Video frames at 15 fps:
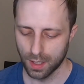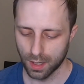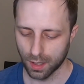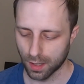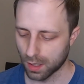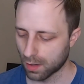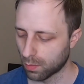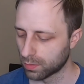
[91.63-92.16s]

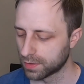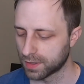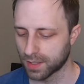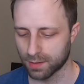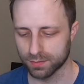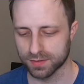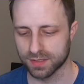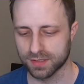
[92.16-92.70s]
One thing I
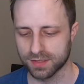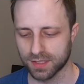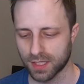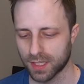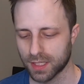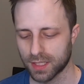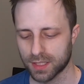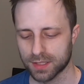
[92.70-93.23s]
would
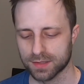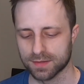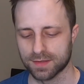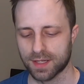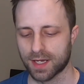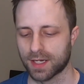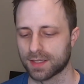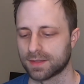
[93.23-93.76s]
say is
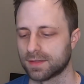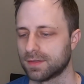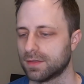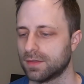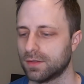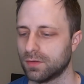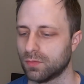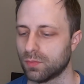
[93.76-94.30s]
that
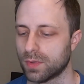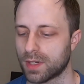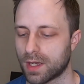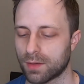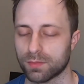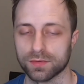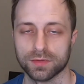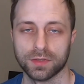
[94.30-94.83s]
when
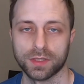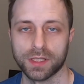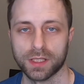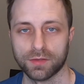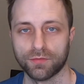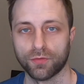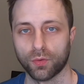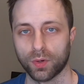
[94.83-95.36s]
I was
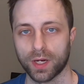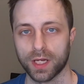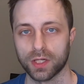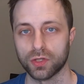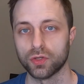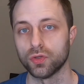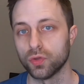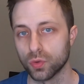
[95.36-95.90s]
looking for
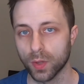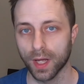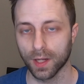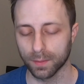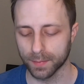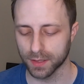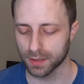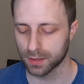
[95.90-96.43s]
a new
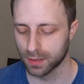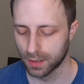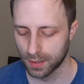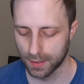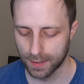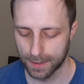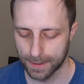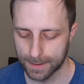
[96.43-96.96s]
helmet,
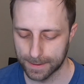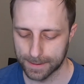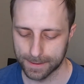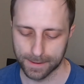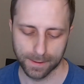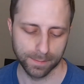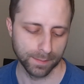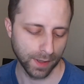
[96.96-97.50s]

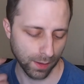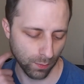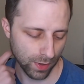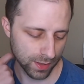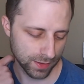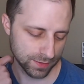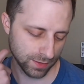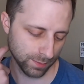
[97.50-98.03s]
I
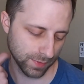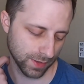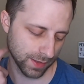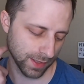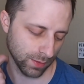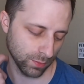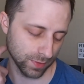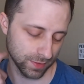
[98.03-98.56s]
wanted something
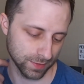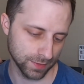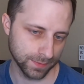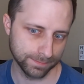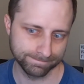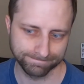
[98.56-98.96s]
that was